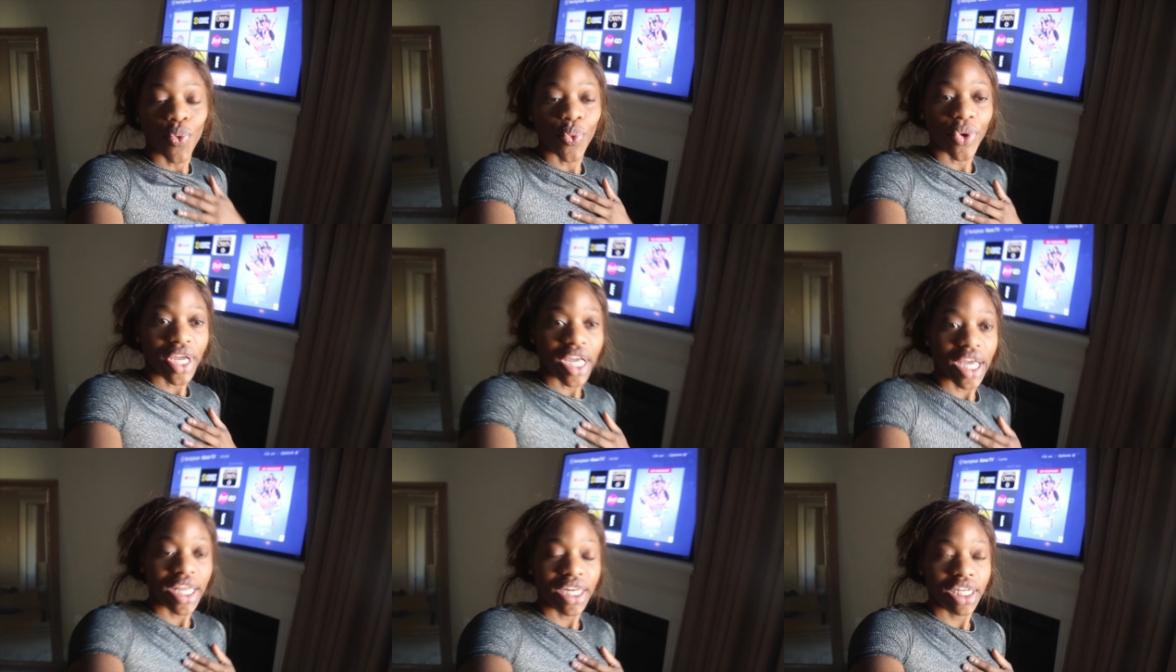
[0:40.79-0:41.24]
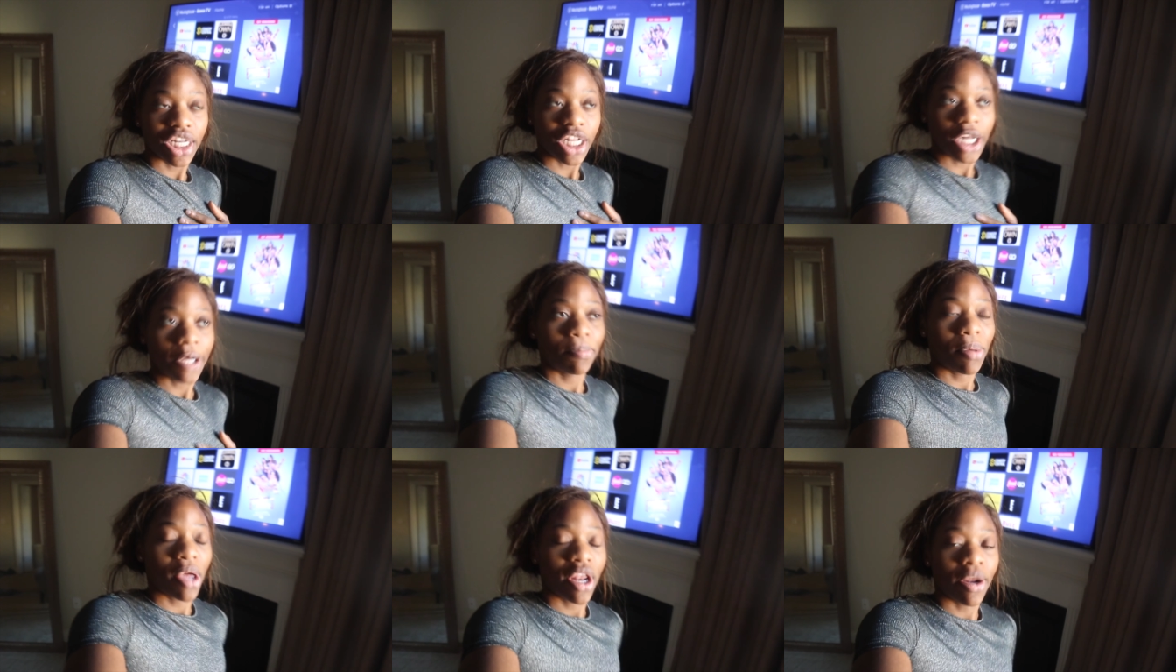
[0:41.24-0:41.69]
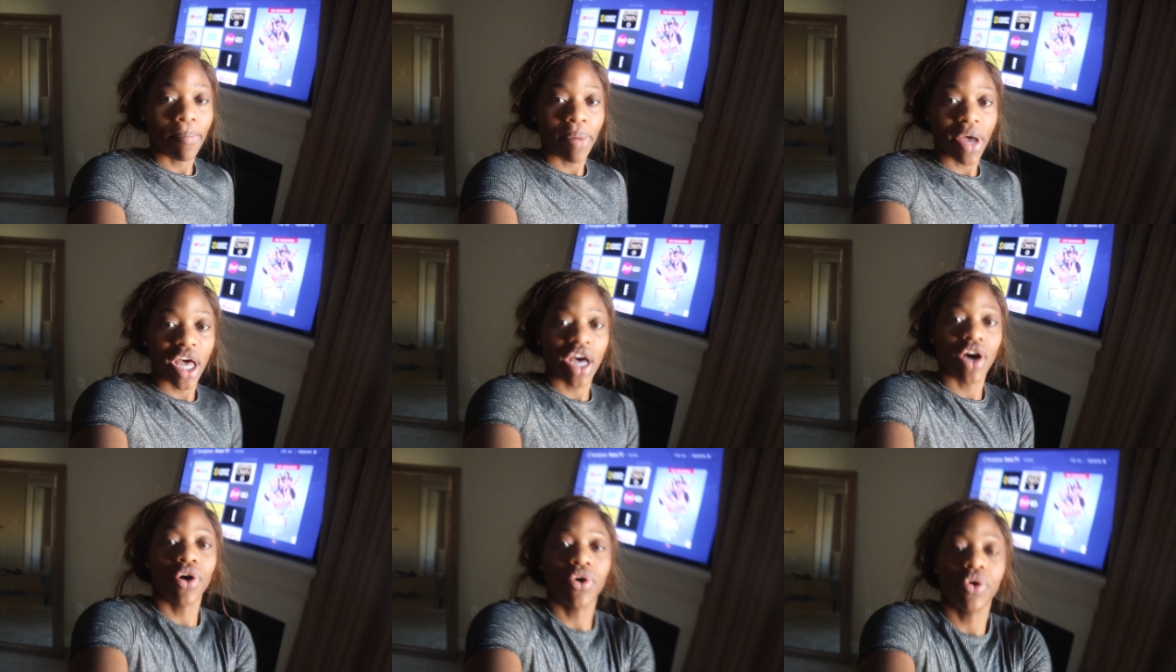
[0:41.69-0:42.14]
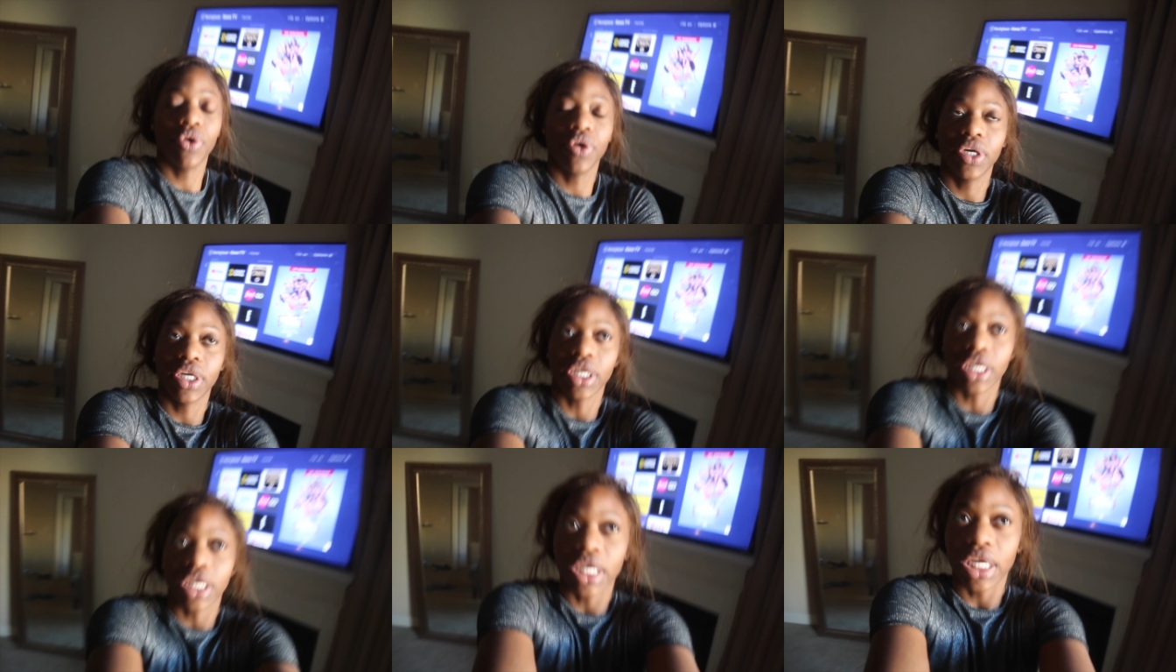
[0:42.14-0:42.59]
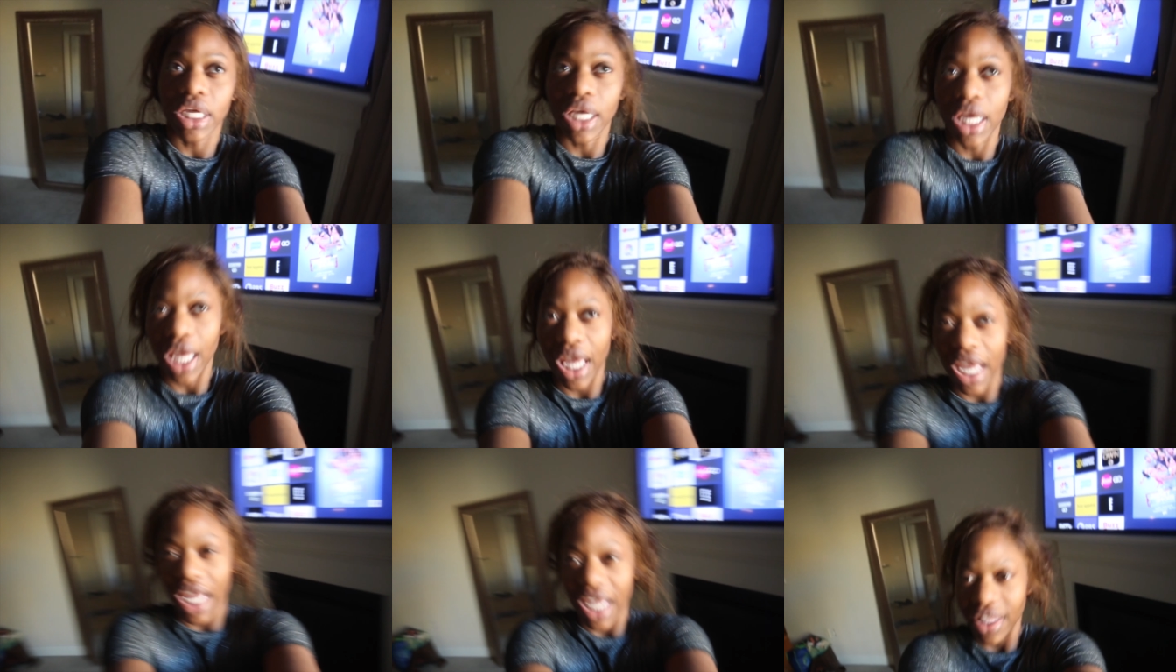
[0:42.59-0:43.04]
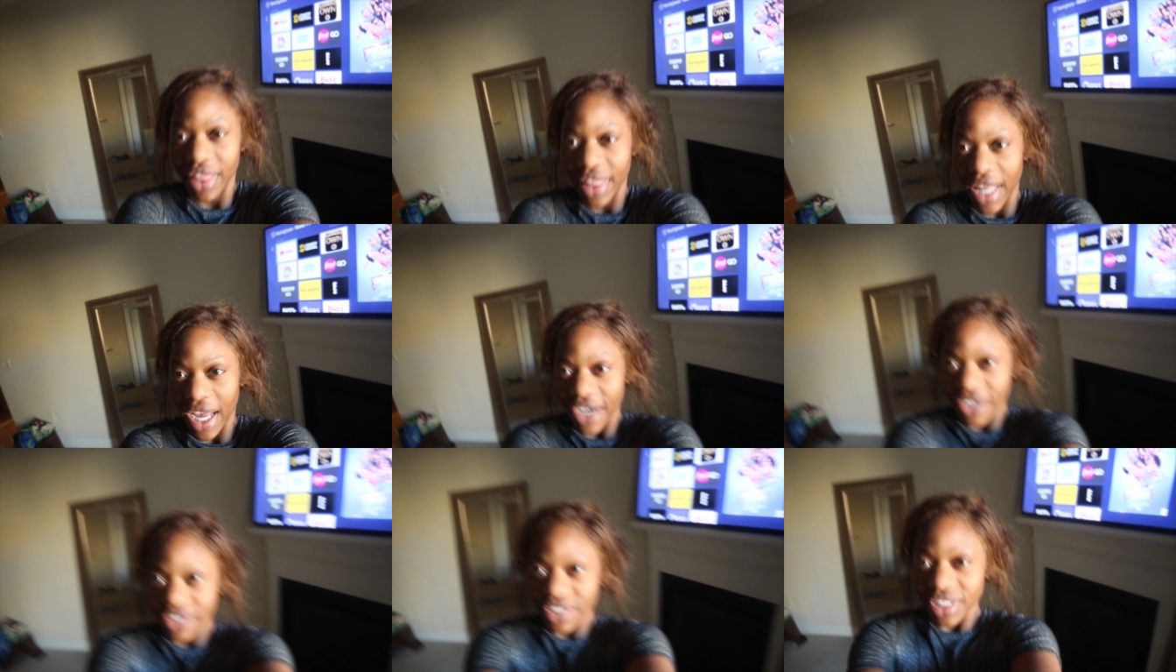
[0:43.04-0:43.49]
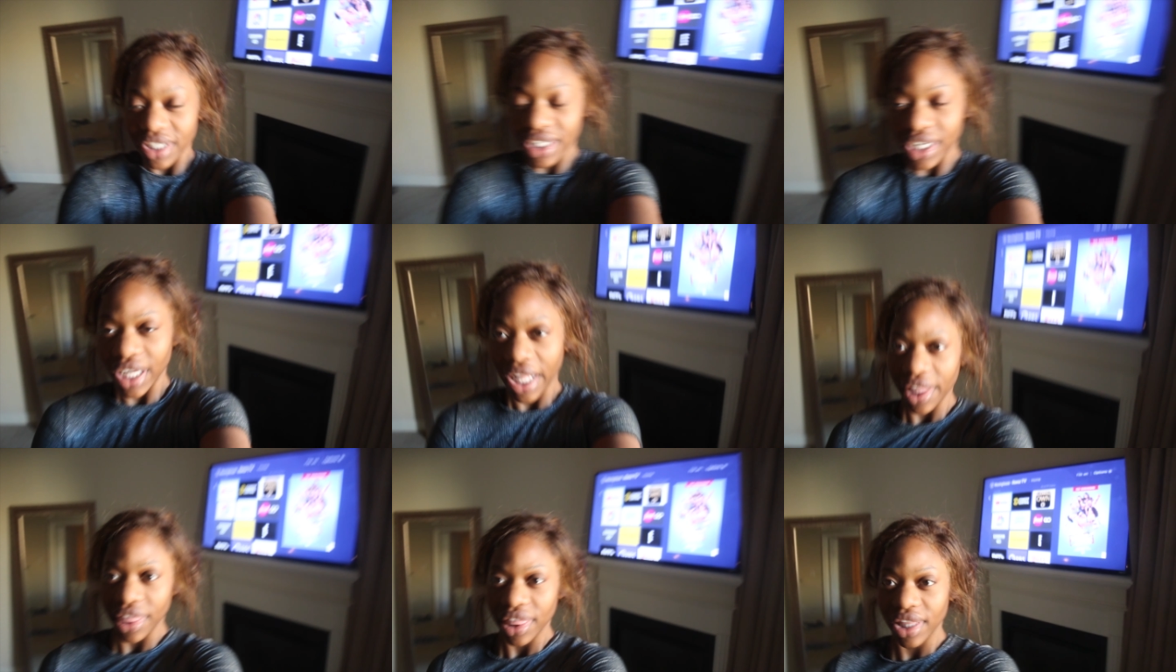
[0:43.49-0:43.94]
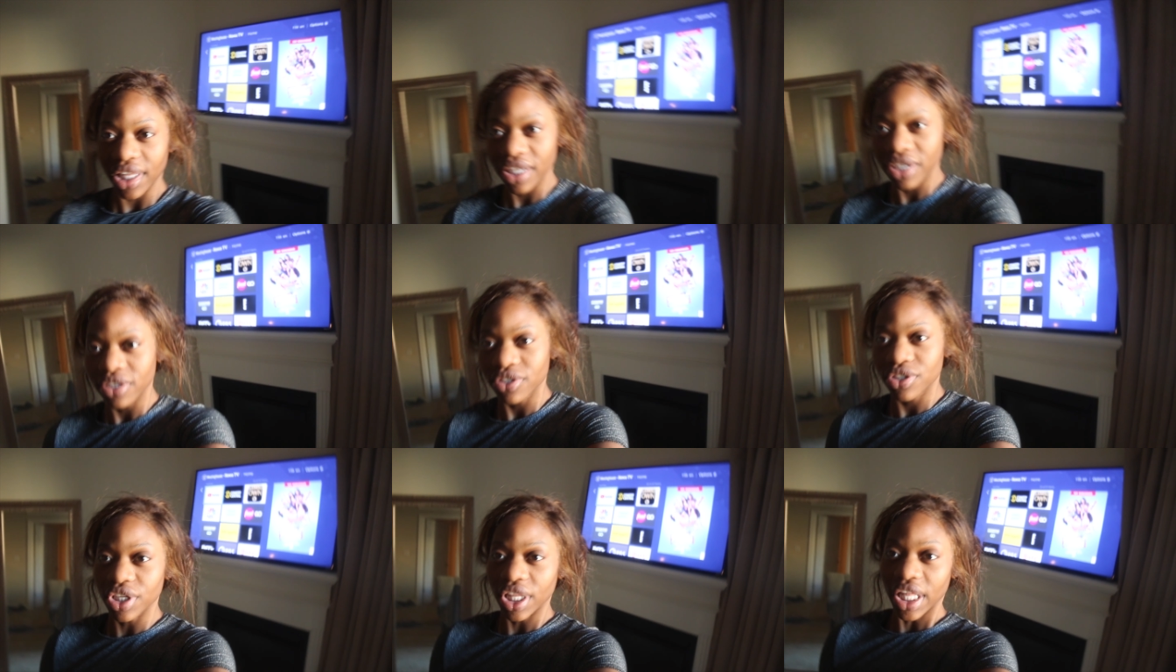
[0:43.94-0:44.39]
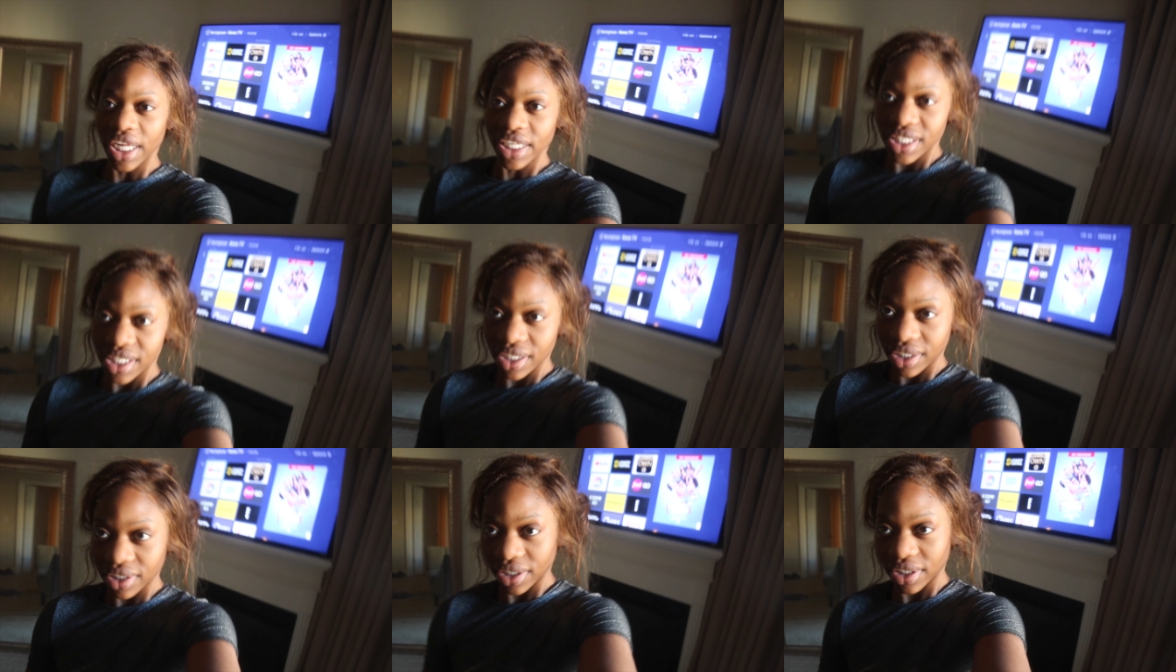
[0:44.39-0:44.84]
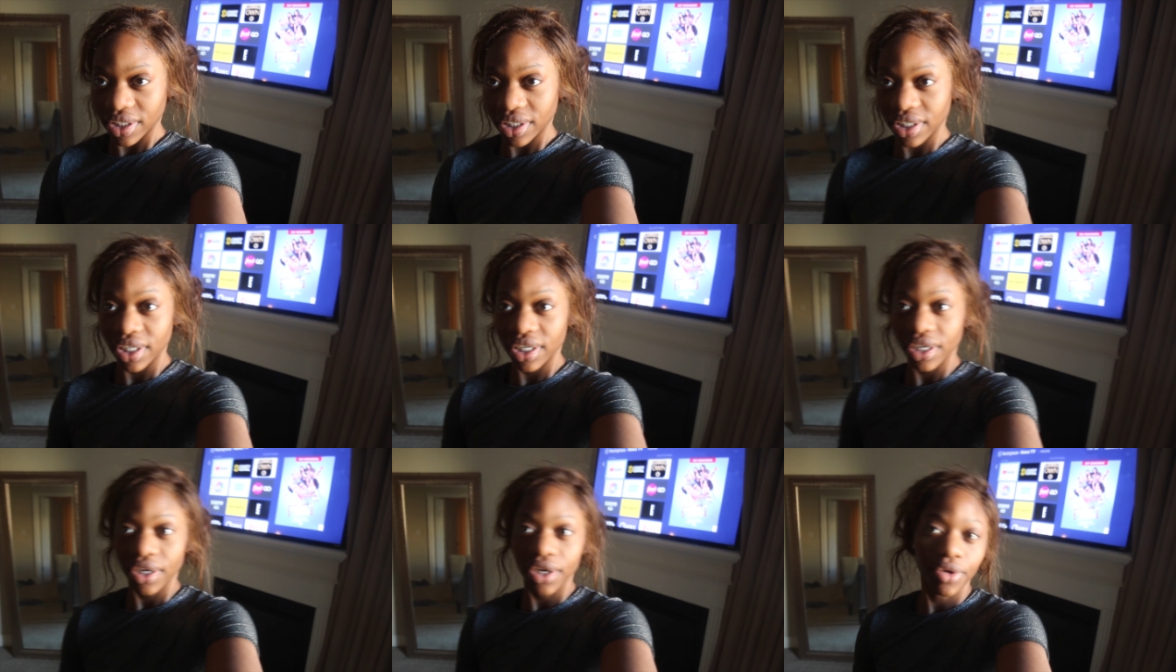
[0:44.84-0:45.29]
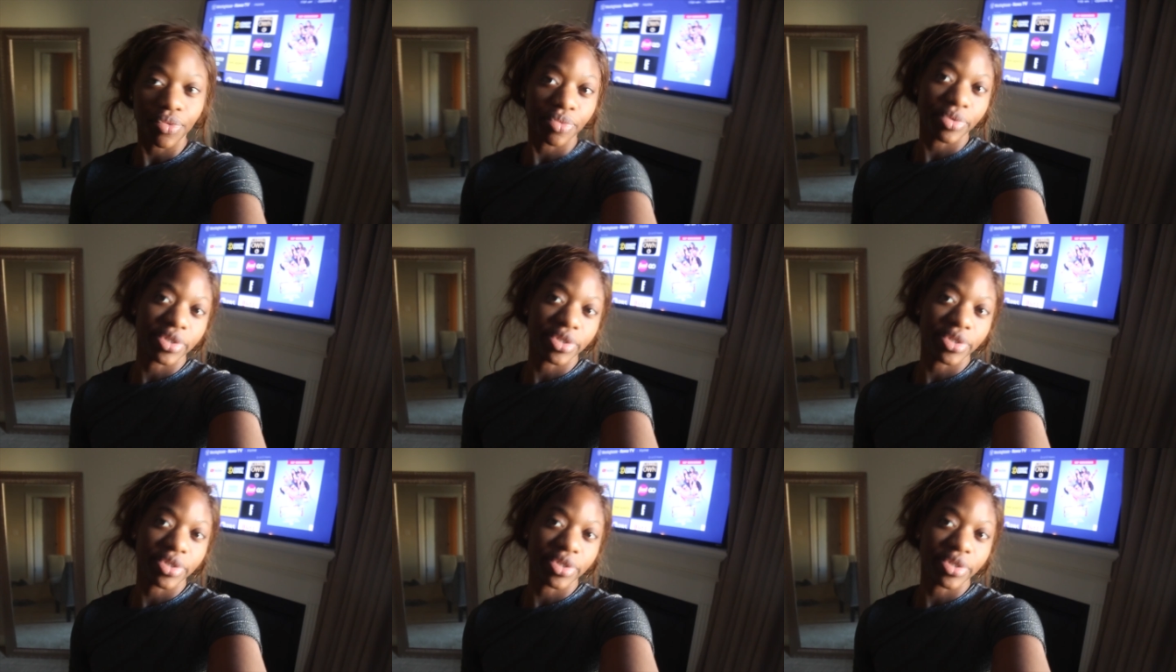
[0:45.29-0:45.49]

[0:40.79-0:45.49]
We ended up at about 8,000 I think, so that's good.